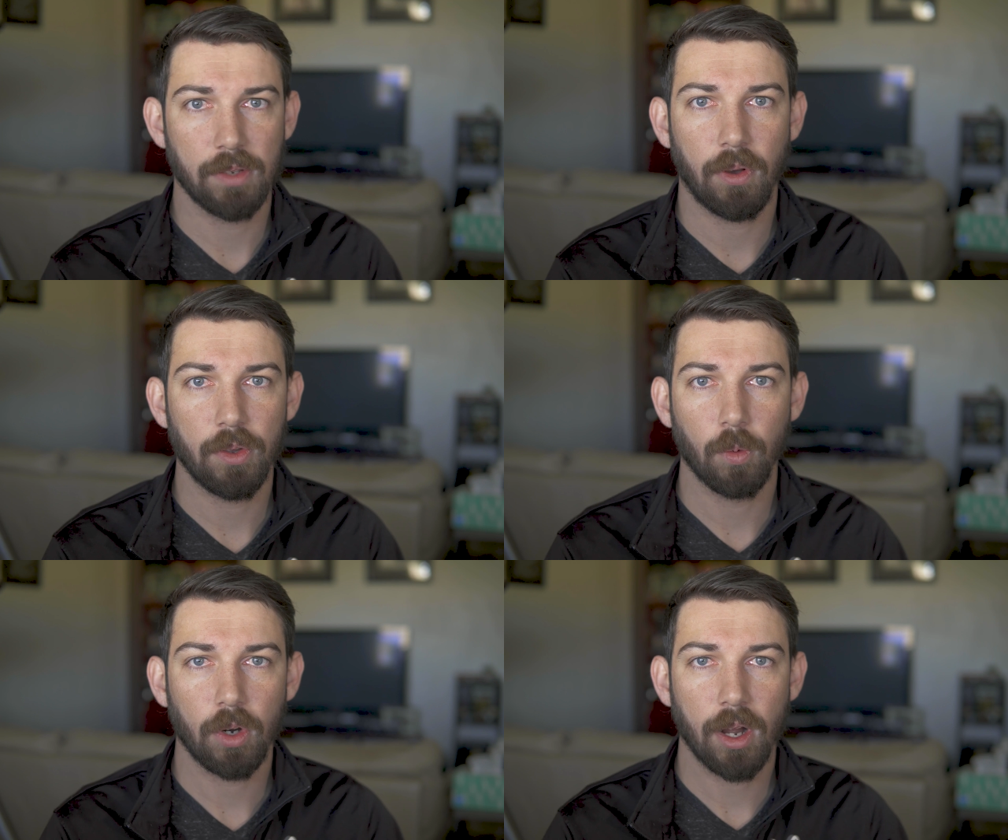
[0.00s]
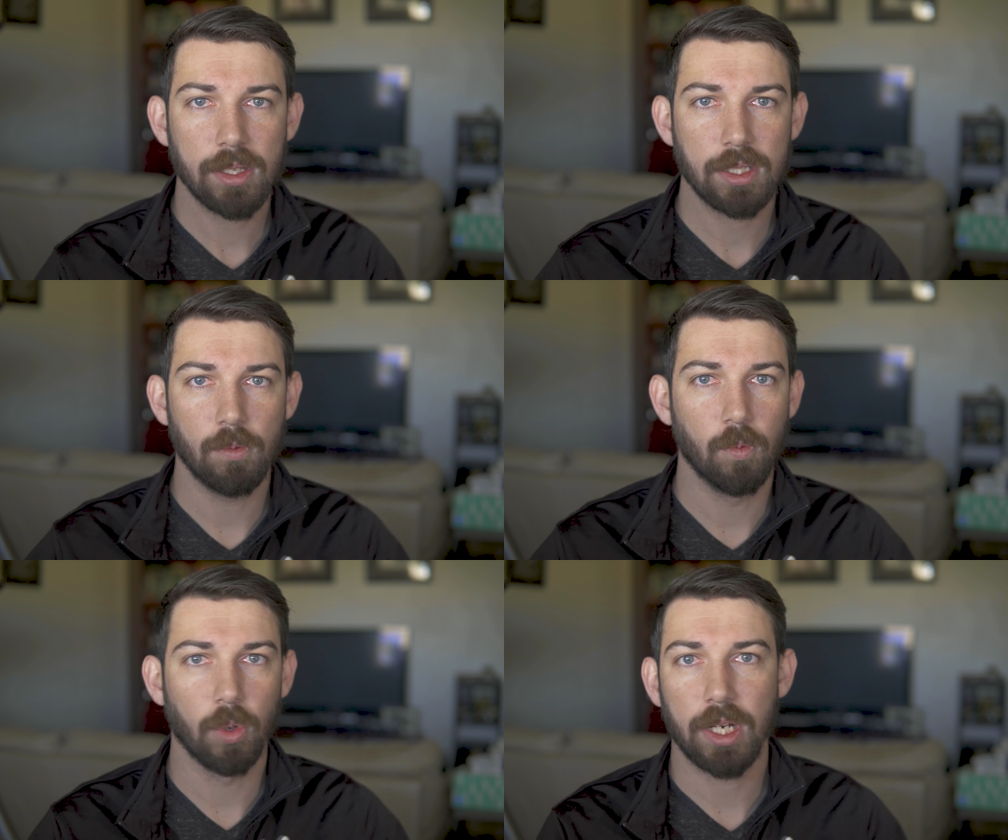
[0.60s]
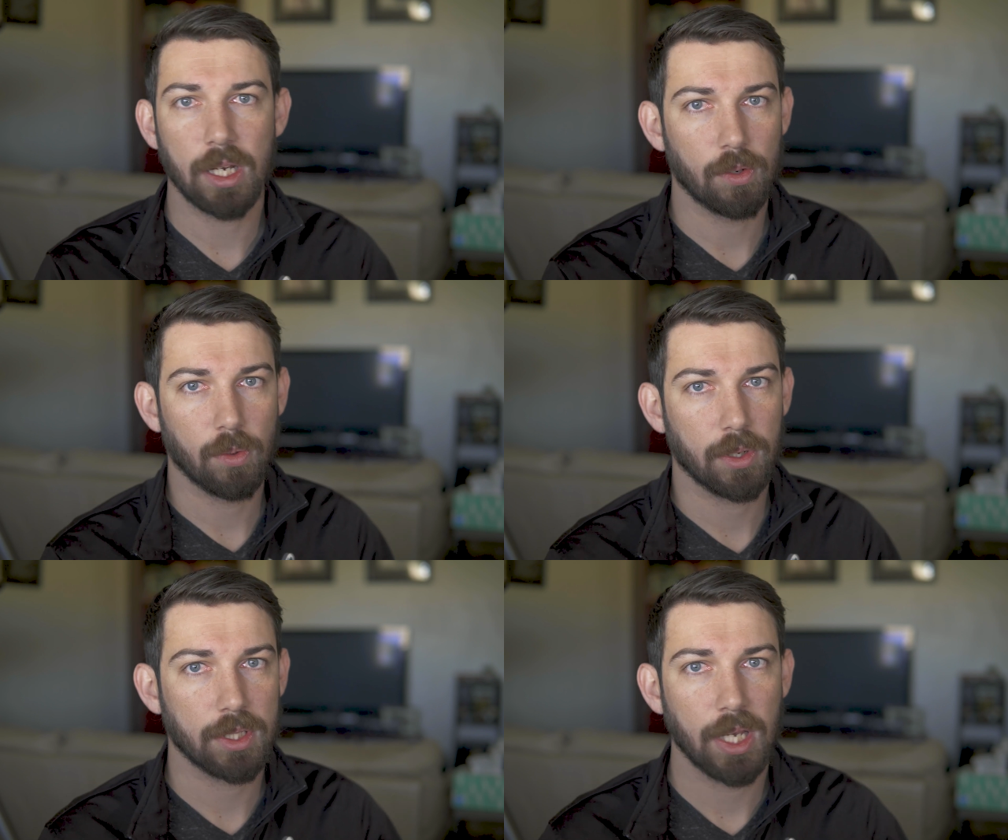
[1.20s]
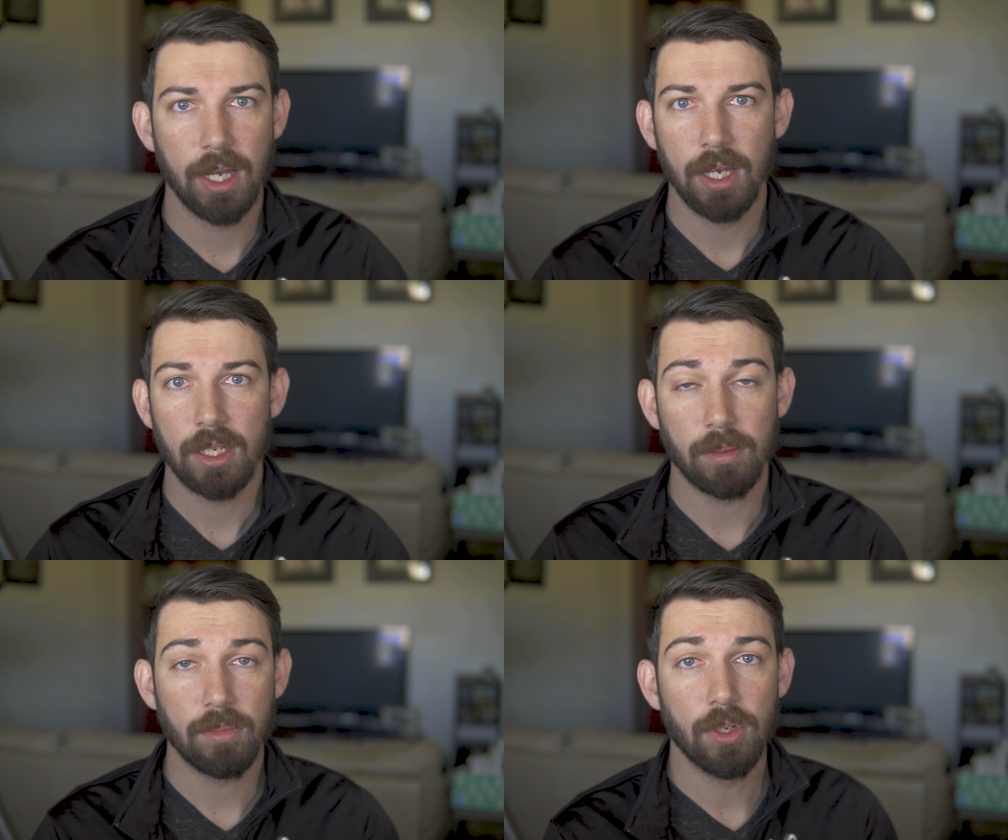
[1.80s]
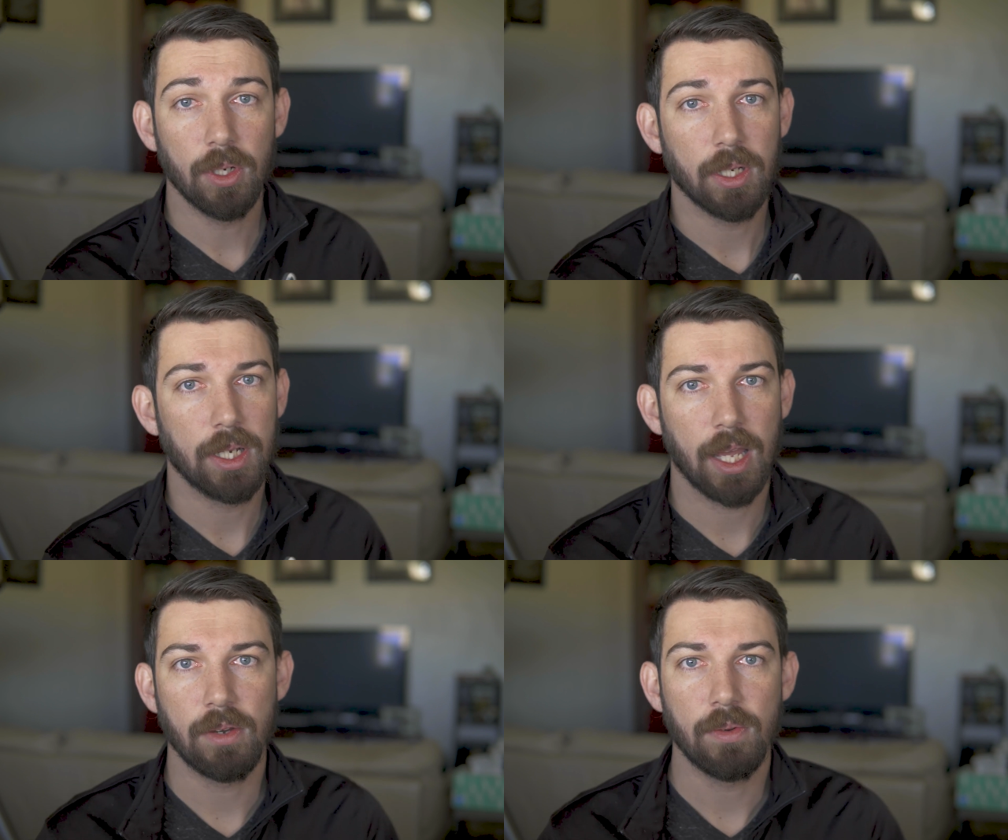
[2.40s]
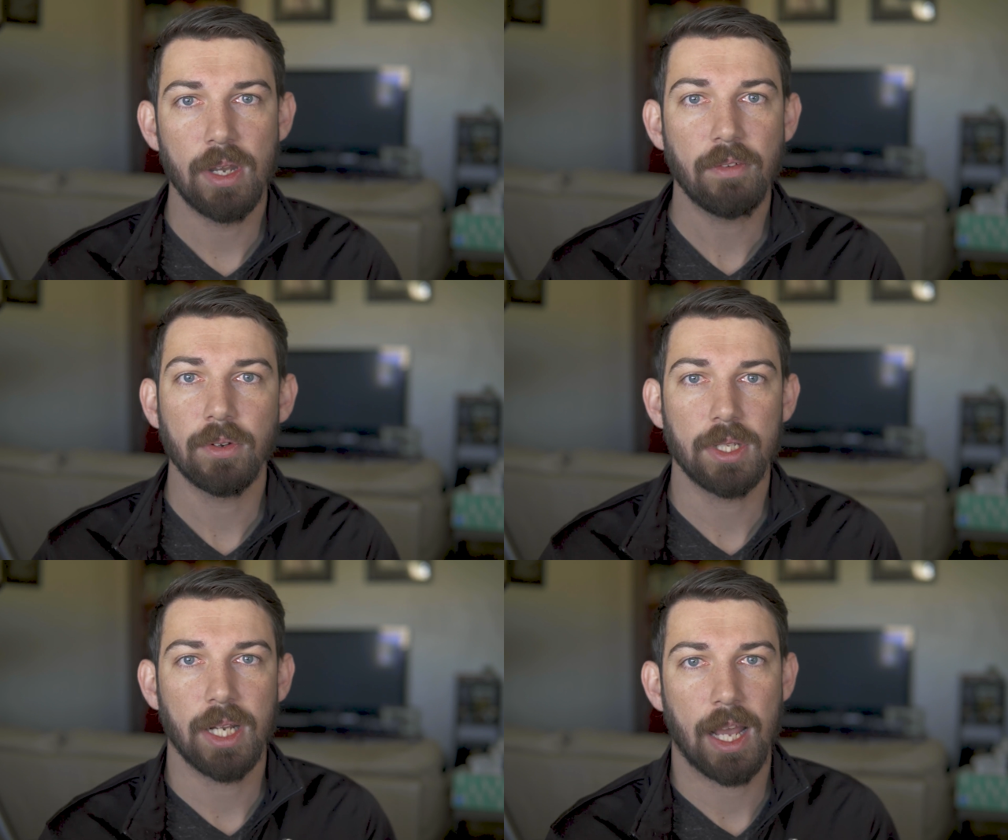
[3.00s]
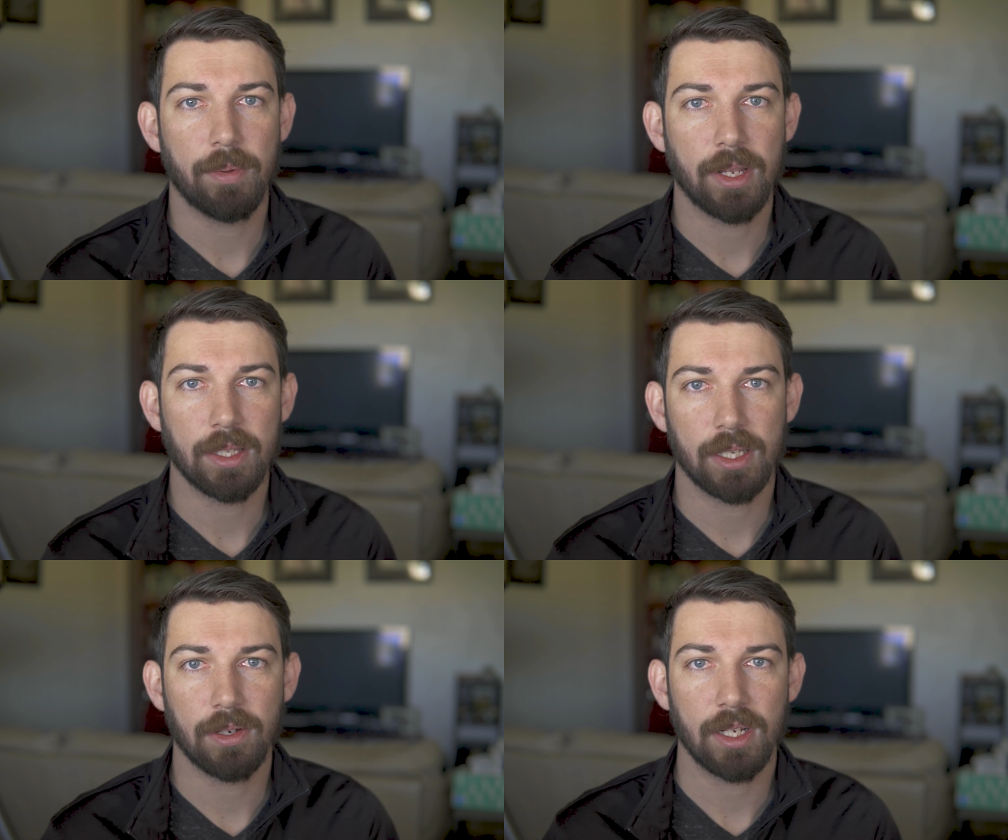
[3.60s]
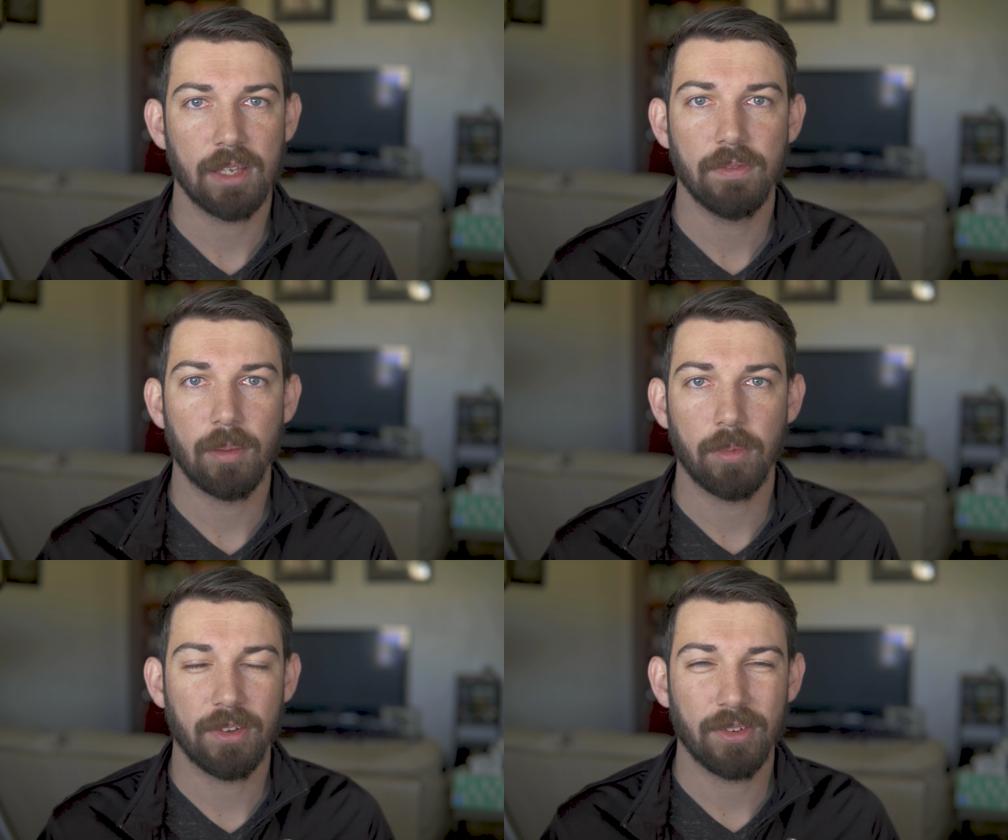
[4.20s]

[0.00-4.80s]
If you're constantly working towards some good and you never see it happening, it's like you're going to give up, right? If you're